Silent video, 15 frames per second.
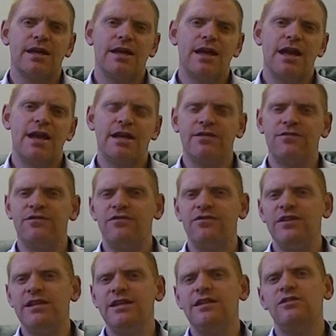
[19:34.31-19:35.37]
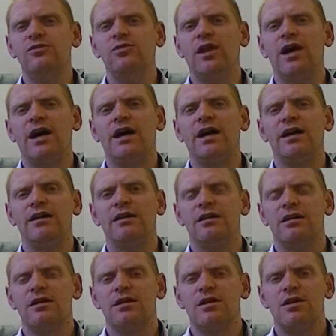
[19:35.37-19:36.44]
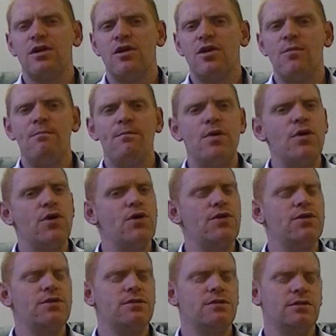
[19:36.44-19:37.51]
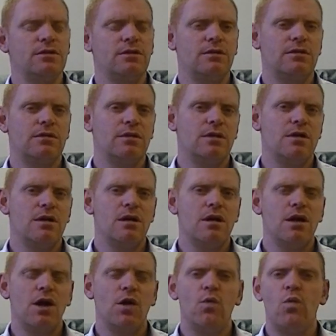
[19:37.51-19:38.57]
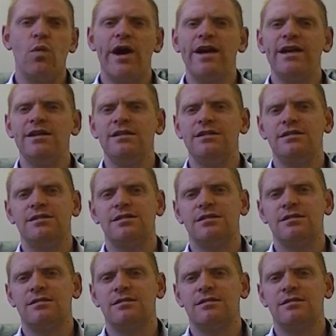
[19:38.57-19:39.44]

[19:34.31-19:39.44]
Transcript: and it can feel like a burden, a weight,